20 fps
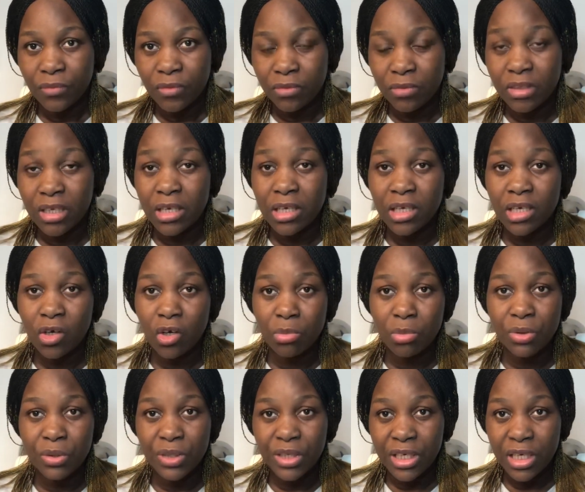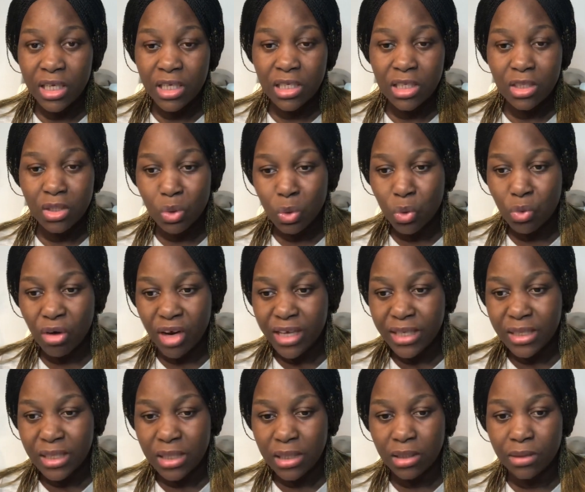They communicate through
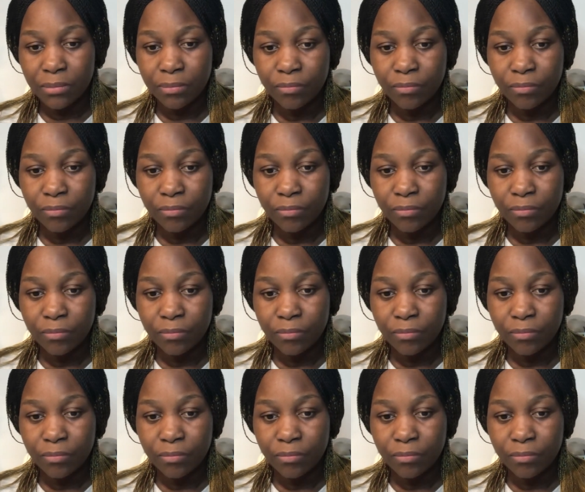writing.